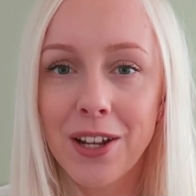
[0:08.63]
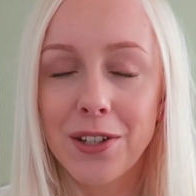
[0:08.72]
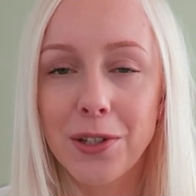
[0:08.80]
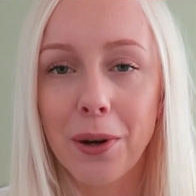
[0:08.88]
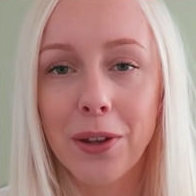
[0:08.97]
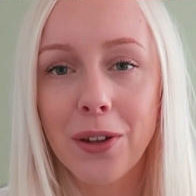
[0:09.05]

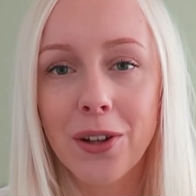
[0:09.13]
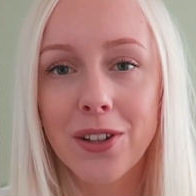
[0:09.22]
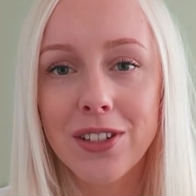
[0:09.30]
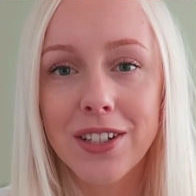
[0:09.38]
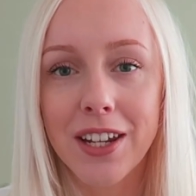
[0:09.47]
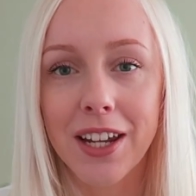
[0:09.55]
So I
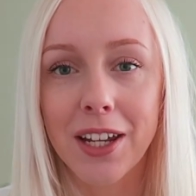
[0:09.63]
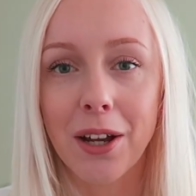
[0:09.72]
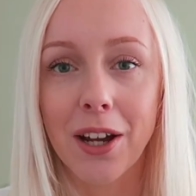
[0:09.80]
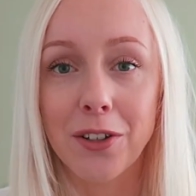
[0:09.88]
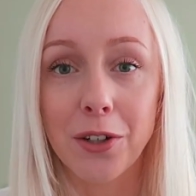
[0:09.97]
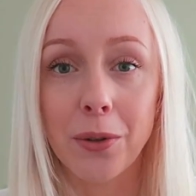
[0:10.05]
thought today
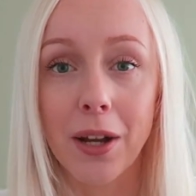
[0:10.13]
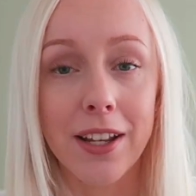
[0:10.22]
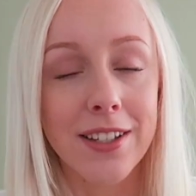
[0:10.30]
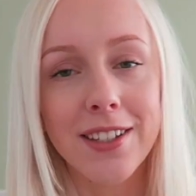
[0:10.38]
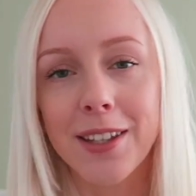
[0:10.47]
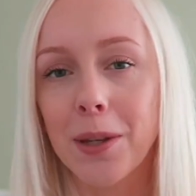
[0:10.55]
I'd do
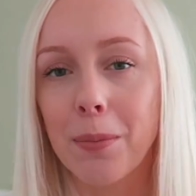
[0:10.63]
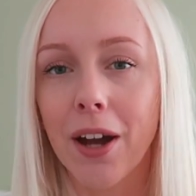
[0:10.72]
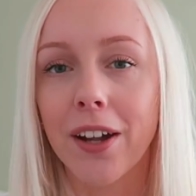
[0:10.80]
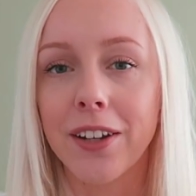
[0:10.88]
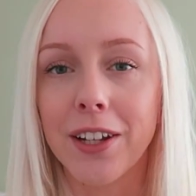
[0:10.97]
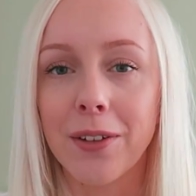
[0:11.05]
a sleep
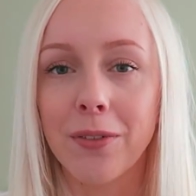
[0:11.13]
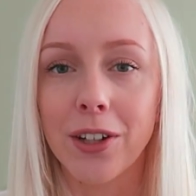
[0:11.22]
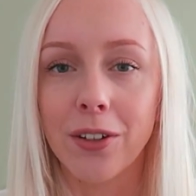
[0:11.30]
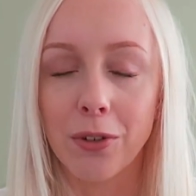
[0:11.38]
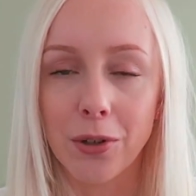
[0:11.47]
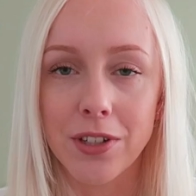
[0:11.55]
and
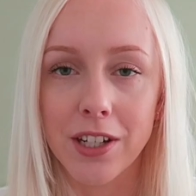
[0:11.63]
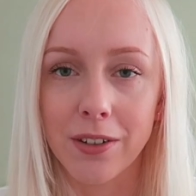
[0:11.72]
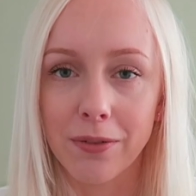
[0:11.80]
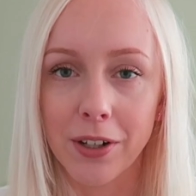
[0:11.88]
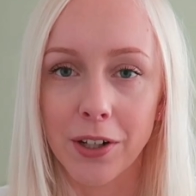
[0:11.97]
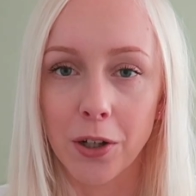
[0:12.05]
evening
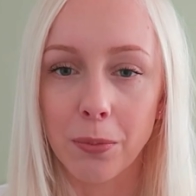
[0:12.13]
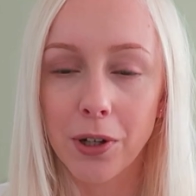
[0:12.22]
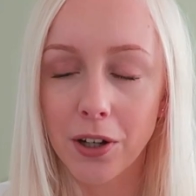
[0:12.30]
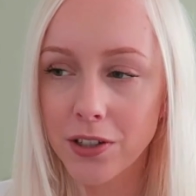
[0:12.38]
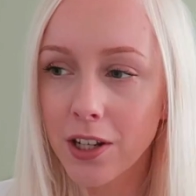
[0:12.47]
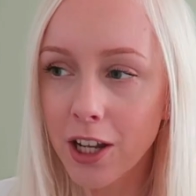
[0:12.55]
routine video
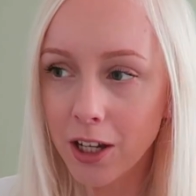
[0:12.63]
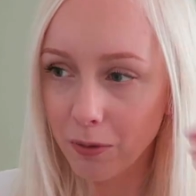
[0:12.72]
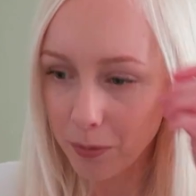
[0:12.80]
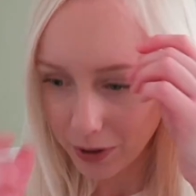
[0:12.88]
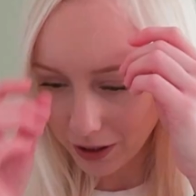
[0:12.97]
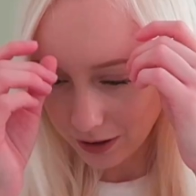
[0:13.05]
because
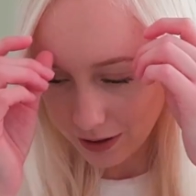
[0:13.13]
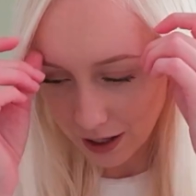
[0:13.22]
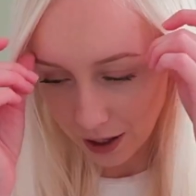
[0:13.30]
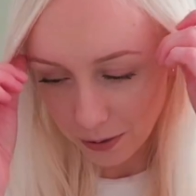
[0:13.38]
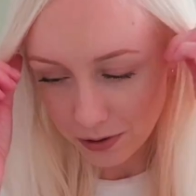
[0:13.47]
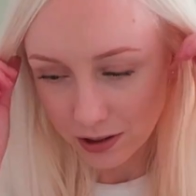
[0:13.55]
we've been in this
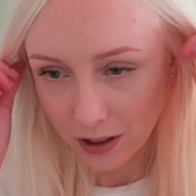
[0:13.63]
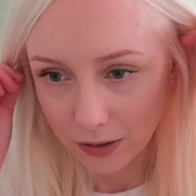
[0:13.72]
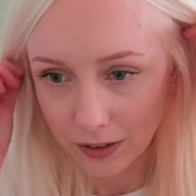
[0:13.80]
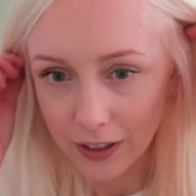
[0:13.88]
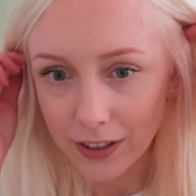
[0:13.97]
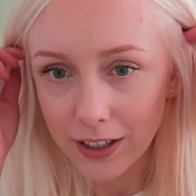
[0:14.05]
house
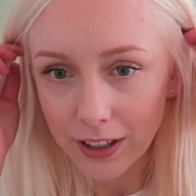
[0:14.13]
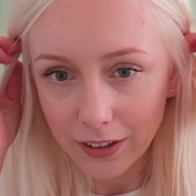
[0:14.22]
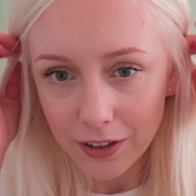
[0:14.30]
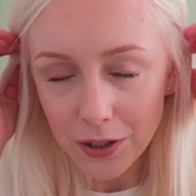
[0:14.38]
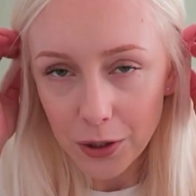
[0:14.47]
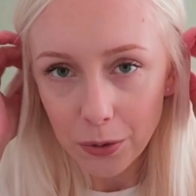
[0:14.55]
now like
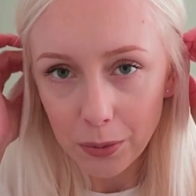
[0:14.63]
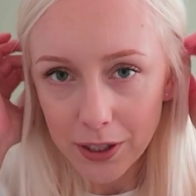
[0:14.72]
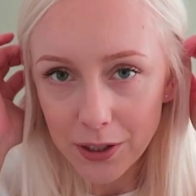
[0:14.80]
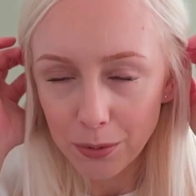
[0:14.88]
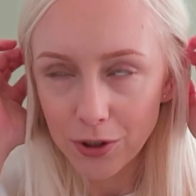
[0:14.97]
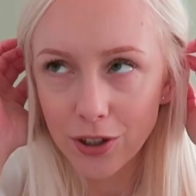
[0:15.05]
nearly 2
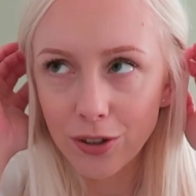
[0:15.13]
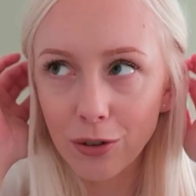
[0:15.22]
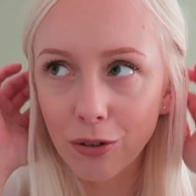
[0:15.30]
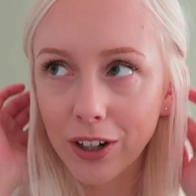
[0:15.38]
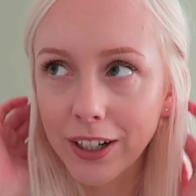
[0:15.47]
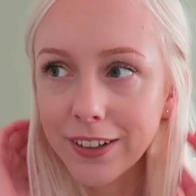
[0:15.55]
weeks, which is
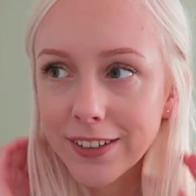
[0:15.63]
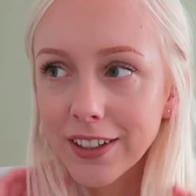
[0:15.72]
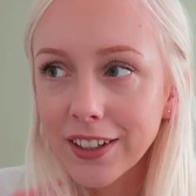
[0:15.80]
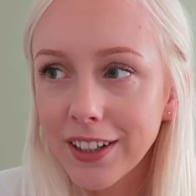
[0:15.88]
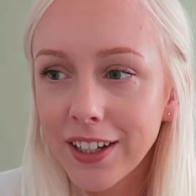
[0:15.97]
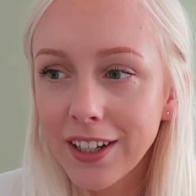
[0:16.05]

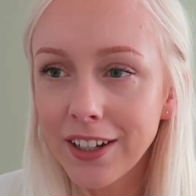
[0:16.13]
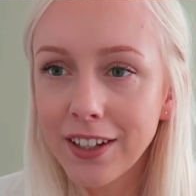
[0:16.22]
crazy.